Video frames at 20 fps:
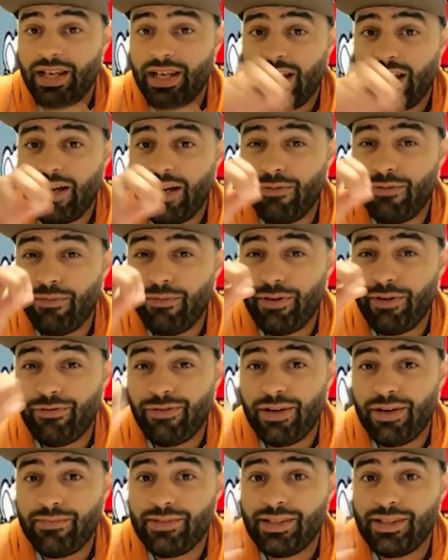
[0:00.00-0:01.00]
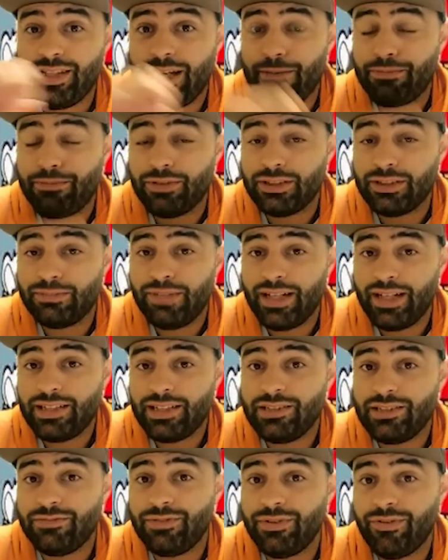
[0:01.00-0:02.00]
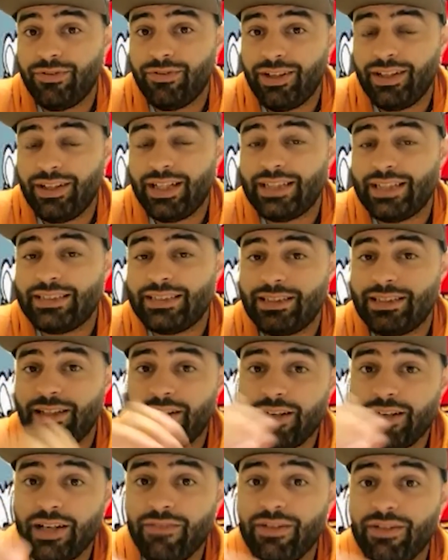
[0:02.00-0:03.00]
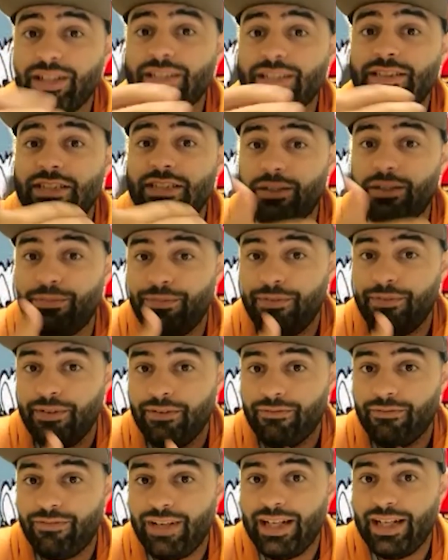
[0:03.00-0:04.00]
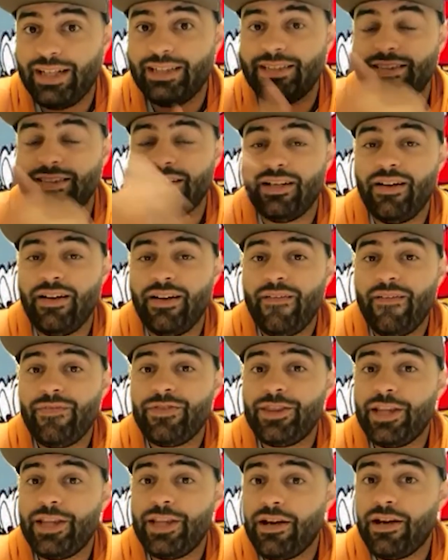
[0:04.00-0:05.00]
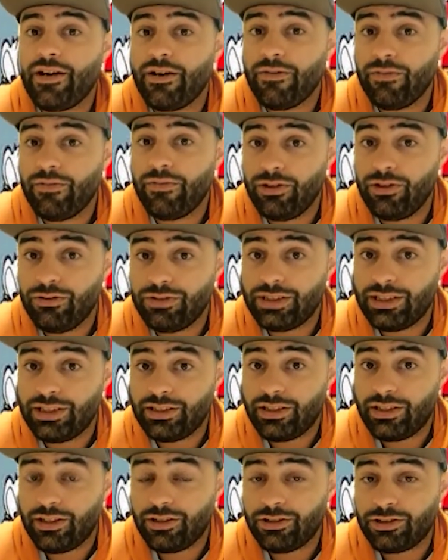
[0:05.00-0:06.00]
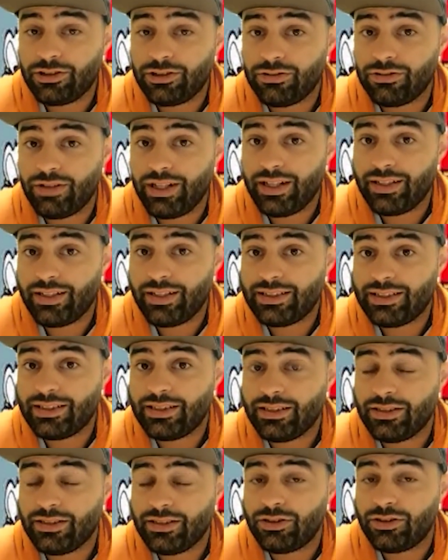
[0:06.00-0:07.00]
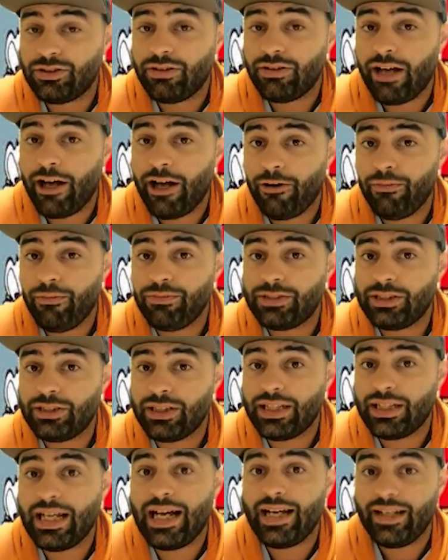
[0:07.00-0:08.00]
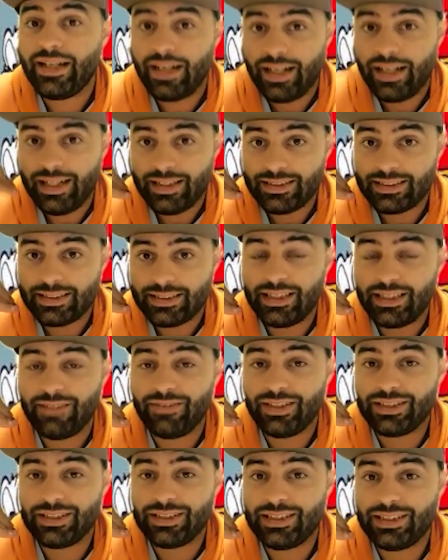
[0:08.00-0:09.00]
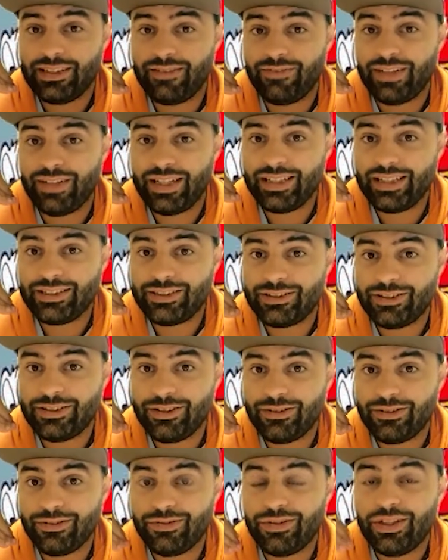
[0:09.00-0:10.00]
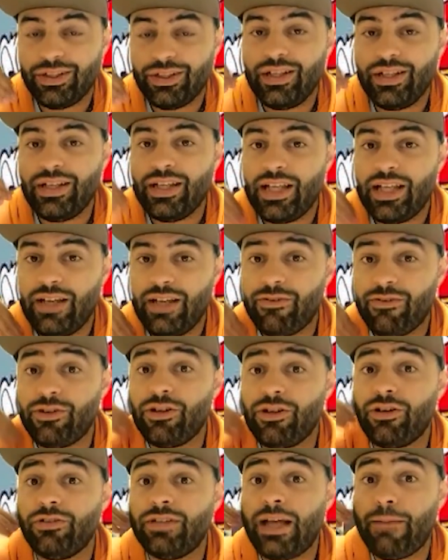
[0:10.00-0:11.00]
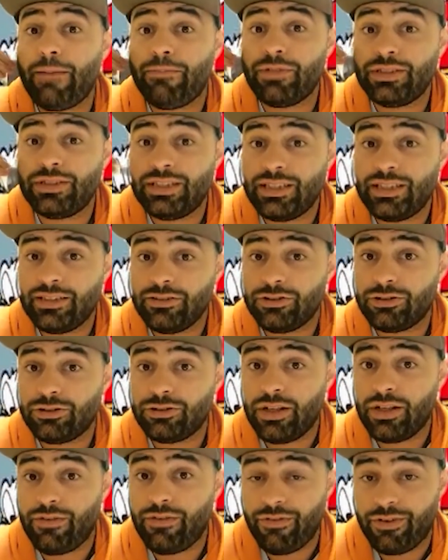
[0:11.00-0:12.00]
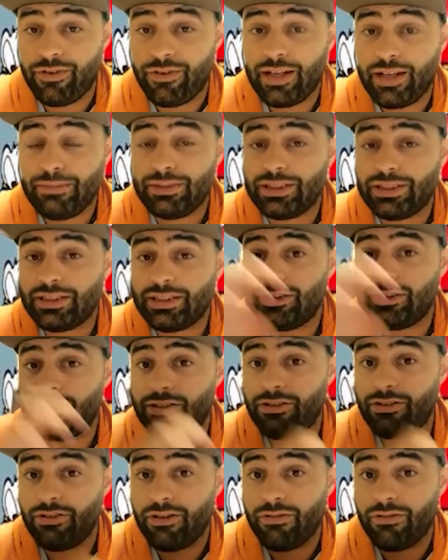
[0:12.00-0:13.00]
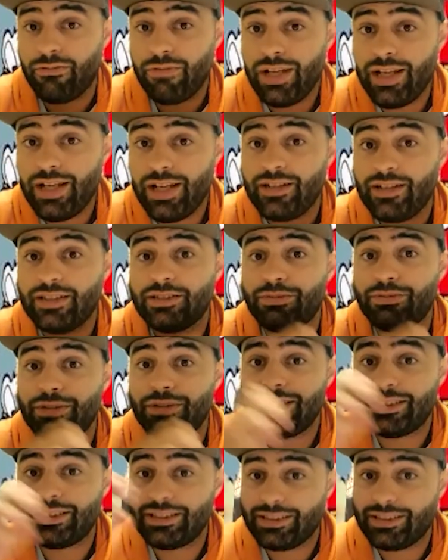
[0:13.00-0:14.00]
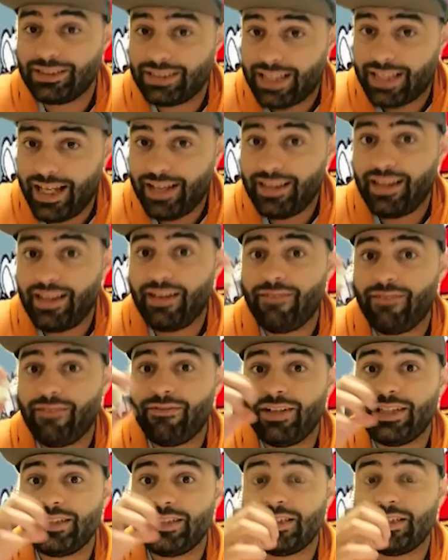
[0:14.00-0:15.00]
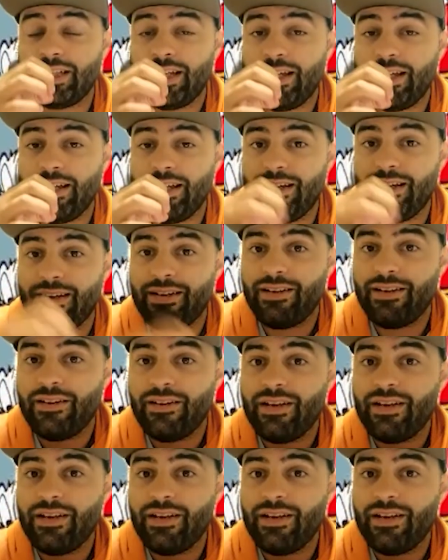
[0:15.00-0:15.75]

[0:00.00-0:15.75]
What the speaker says: And when we frame it in that perspective, we realize that they're giving us helpful advice. They're using their strengths to help to guide us, give us the advice. So even though that particular strength for them is considered our weakness, we could still take that advice and